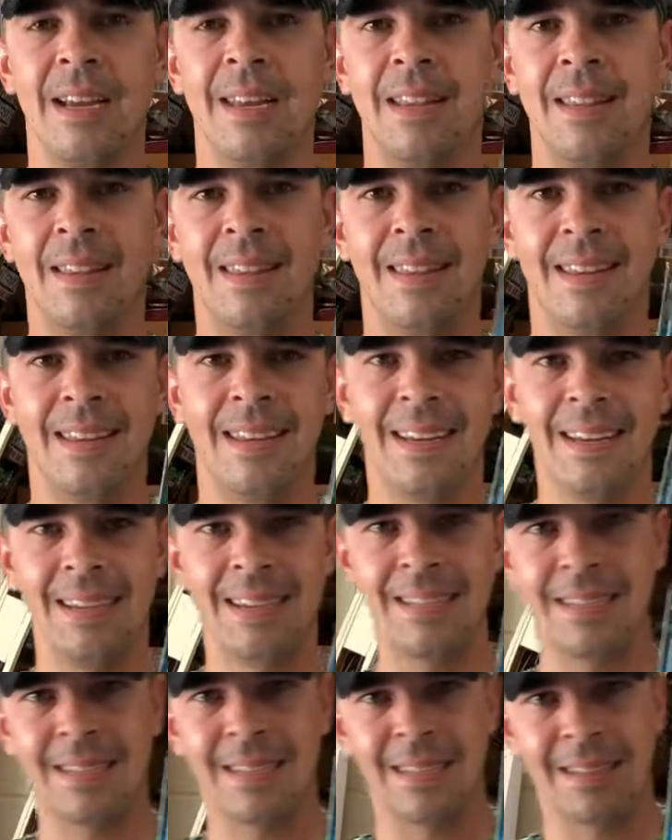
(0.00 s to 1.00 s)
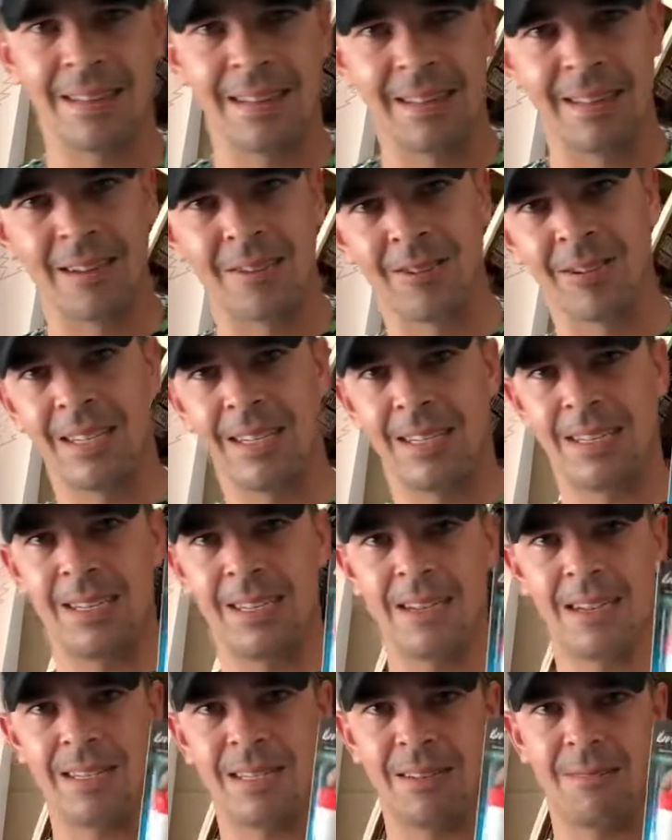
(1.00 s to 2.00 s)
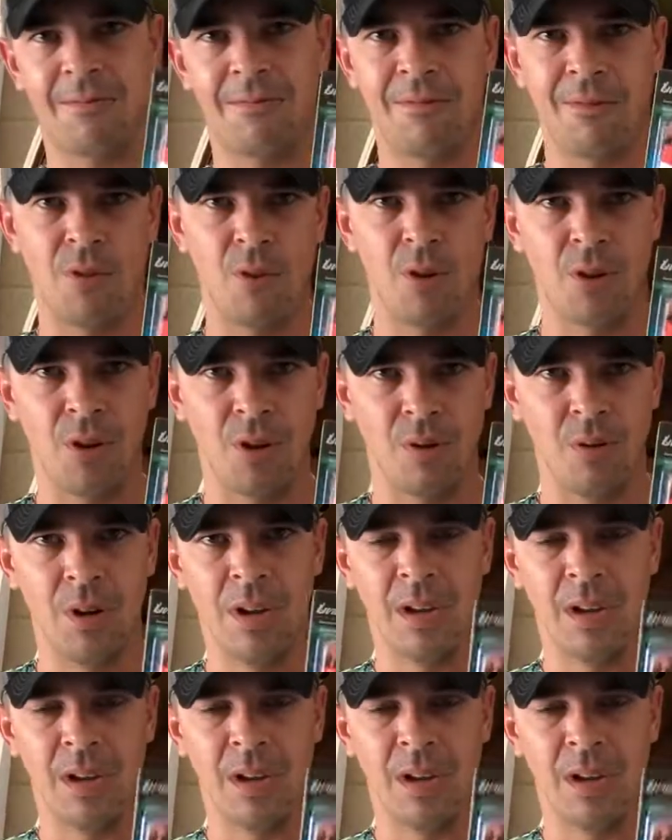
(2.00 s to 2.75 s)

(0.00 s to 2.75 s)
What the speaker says: This literally does it for you.